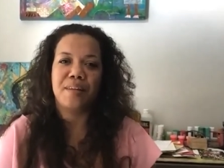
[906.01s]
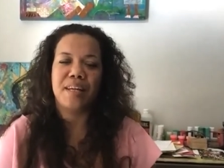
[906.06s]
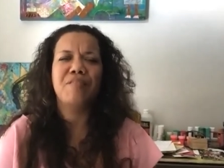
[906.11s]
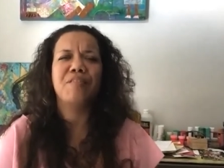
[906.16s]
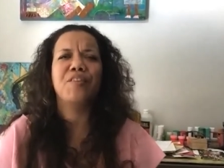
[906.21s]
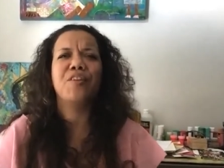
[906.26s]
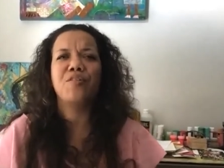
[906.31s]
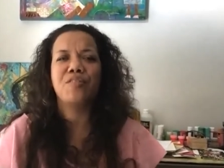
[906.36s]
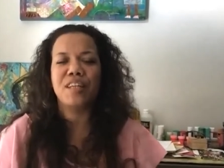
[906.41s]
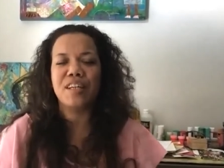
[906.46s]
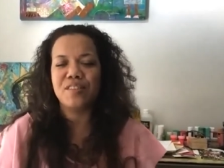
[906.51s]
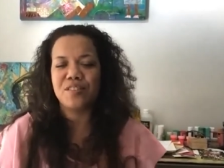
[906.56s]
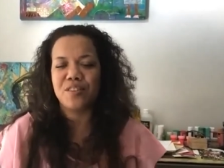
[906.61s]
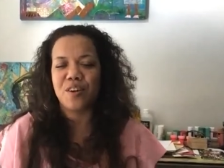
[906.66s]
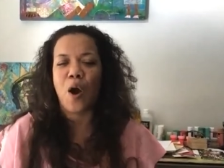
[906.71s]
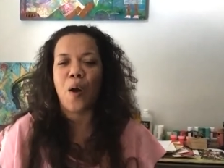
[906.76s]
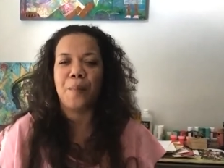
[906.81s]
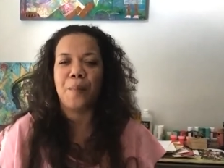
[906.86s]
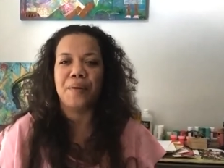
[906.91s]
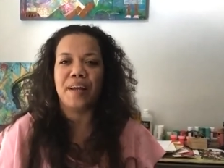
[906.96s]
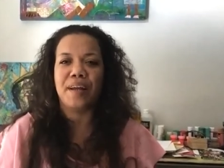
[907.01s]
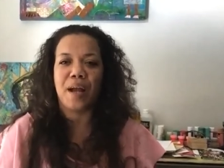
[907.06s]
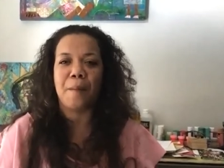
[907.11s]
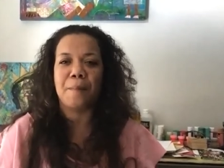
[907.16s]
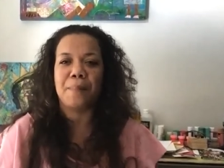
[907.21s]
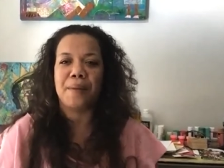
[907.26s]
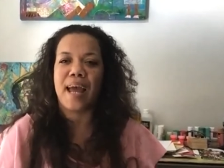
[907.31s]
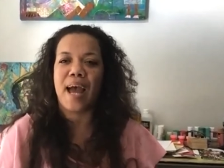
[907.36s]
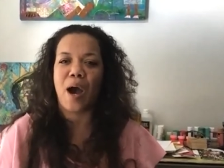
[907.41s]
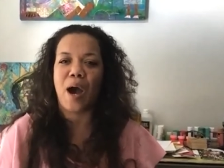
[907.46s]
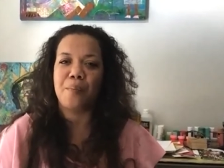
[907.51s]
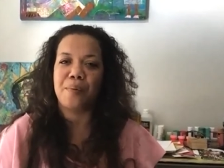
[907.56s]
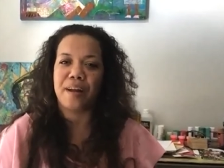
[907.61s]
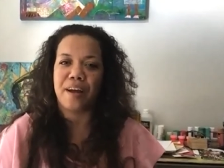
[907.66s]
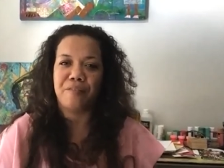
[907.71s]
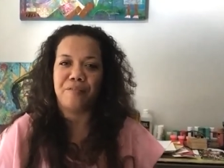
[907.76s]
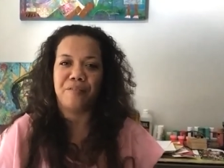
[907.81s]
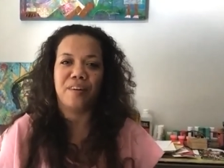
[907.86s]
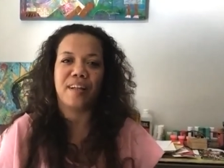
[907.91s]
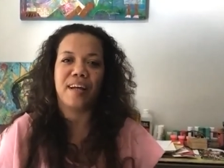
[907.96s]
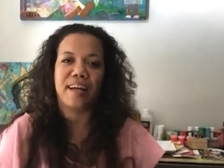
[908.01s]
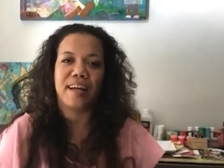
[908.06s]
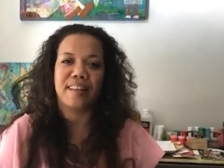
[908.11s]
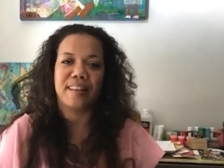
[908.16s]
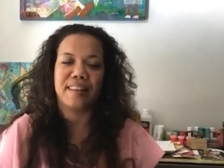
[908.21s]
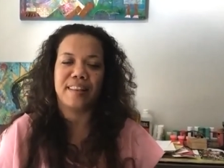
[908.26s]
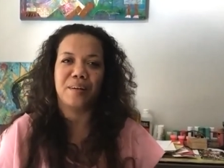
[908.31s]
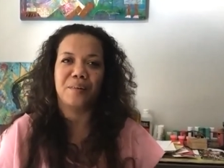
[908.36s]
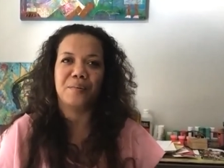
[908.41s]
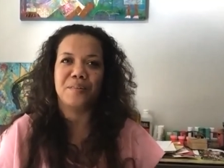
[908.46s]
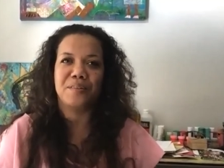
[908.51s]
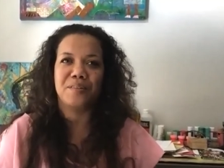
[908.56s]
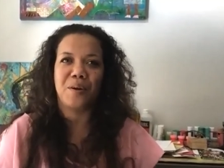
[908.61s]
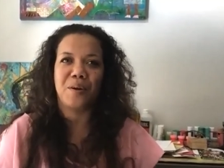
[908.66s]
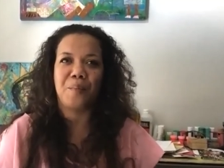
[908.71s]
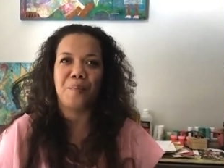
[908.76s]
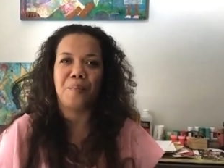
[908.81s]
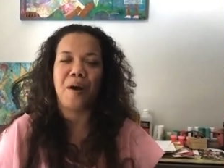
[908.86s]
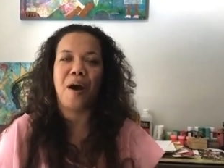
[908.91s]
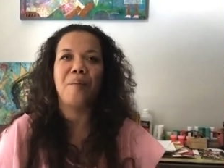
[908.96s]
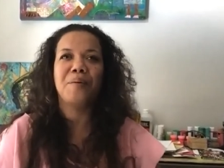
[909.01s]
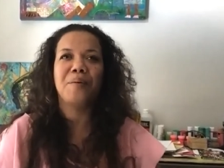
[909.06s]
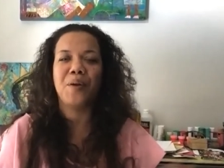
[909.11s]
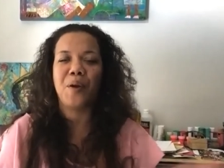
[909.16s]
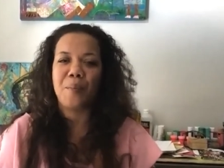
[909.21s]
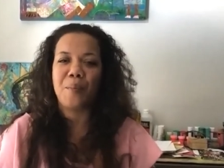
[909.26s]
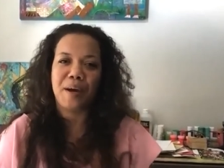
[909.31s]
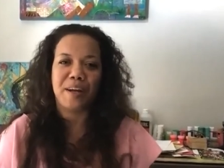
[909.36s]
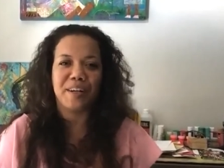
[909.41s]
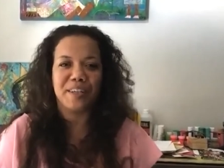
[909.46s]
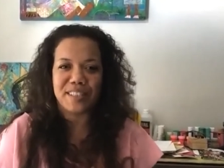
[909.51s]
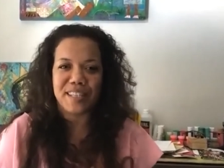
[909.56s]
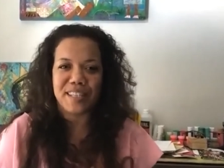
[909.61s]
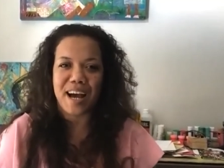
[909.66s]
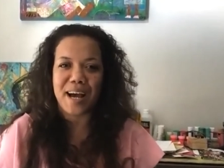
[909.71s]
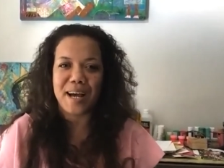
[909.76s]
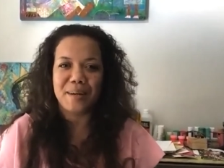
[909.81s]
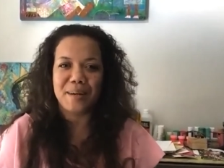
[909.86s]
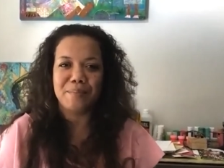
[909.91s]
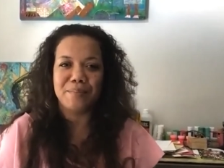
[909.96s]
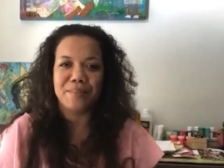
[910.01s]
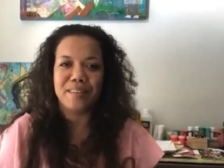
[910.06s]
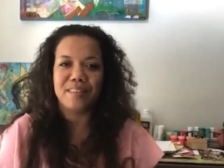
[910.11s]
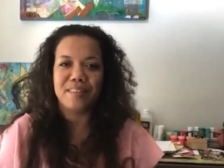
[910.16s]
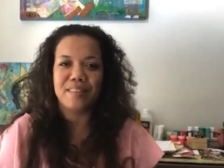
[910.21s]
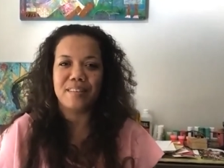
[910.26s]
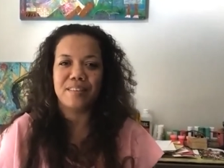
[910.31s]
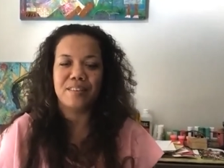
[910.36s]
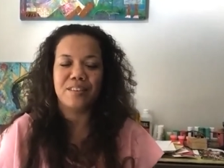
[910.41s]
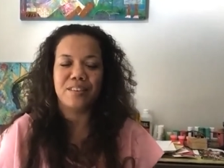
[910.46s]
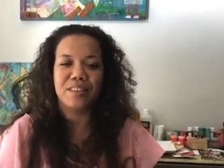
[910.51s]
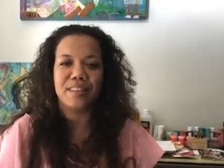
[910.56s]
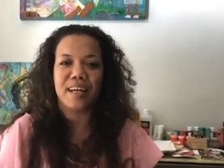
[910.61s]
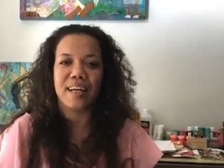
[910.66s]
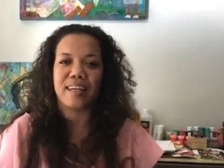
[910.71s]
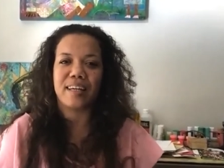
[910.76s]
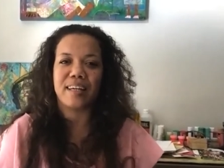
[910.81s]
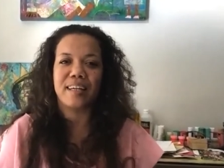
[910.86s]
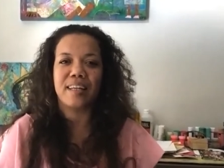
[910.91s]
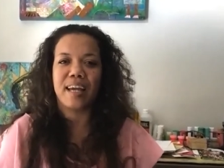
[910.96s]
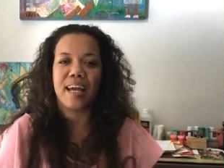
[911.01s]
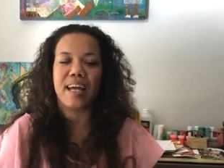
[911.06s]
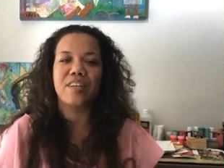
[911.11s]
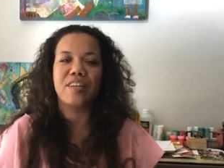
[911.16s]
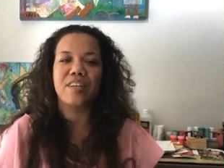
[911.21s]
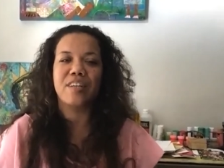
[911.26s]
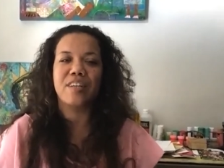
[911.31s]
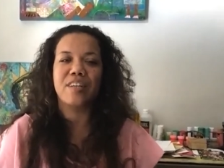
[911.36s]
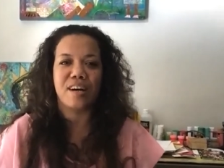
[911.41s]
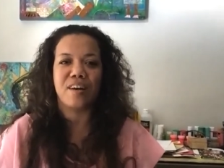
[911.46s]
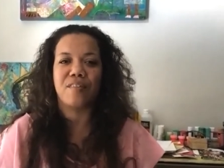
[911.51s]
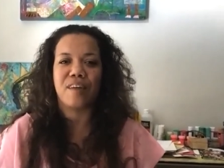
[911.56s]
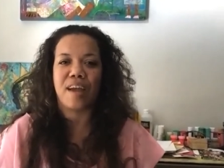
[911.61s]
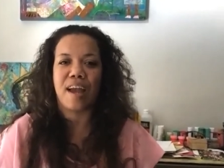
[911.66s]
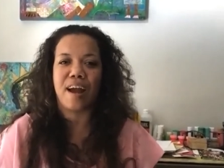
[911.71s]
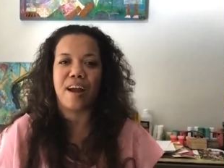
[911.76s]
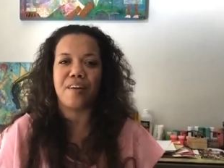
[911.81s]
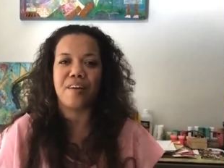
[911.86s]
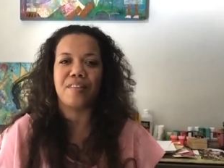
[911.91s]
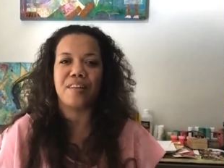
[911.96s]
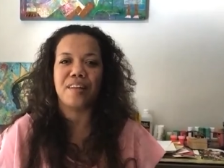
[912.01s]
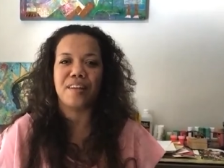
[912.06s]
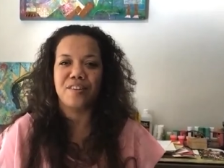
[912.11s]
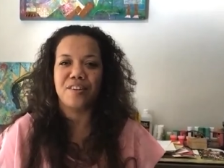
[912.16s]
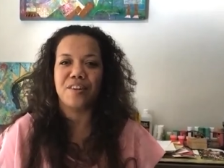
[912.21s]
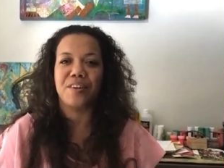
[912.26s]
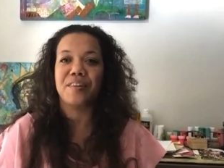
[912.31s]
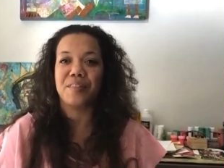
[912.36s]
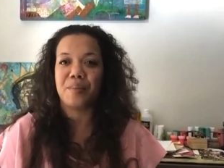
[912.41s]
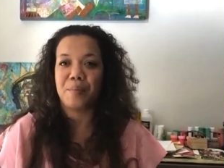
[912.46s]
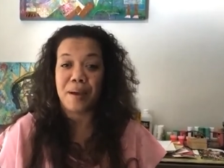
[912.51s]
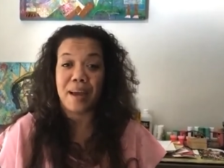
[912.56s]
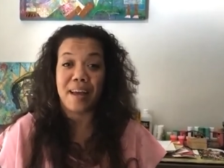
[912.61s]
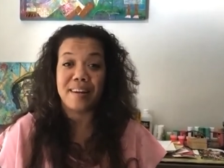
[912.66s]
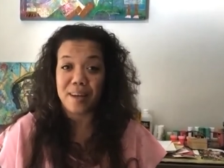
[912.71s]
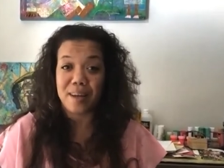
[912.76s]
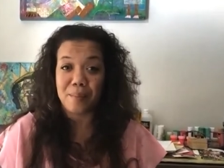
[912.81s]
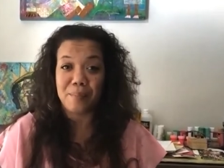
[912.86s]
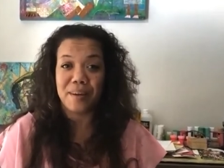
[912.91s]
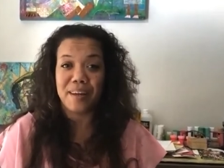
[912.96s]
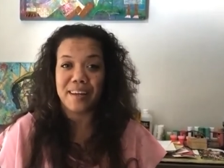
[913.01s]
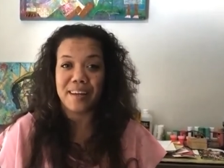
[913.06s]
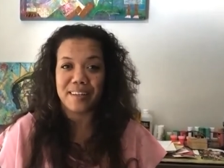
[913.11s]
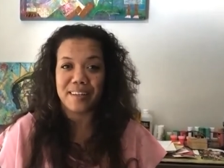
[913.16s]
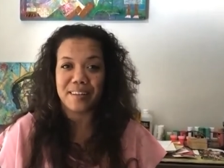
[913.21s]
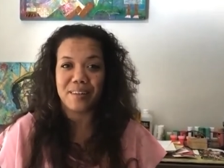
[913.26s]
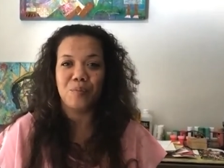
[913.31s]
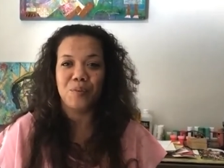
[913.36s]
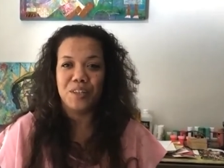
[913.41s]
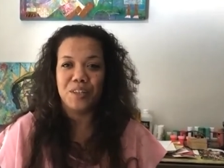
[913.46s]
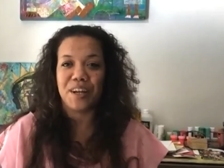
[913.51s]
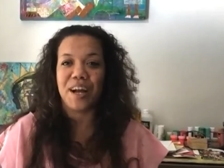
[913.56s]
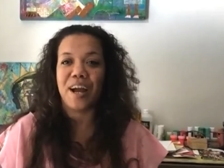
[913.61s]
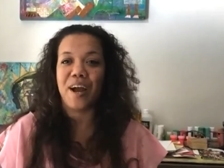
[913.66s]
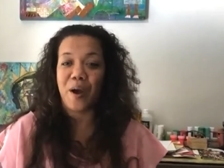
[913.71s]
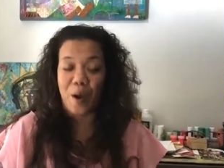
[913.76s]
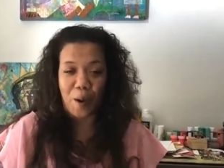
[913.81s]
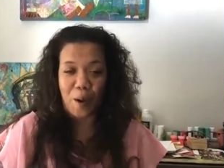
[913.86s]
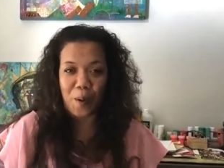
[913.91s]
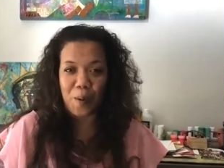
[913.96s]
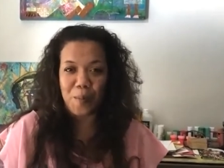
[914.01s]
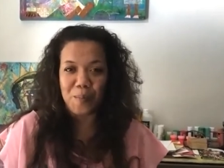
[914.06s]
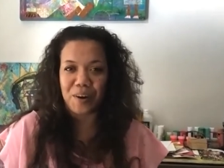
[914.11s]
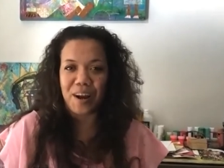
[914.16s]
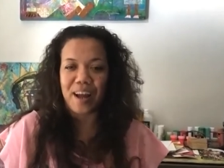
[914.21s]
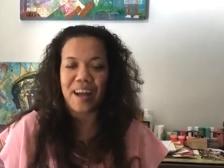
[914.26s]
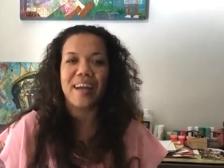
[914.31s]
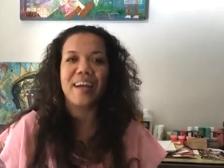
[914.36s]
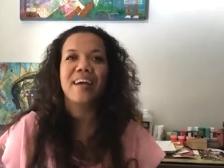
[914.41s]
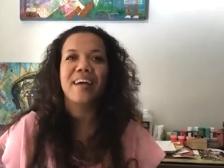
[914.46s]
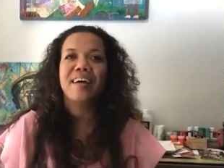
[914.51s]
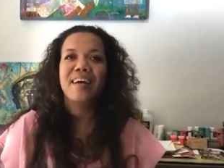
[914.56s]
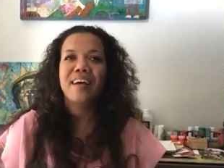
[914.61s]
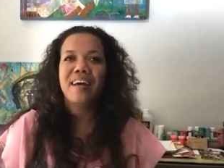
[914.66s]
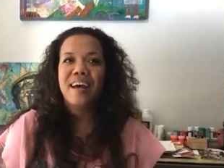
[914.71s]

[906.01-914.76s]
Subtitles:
even though things are opening up now, but I feel like there was probably no better time to like engage in self-care than during the pandemic when you're at home, right?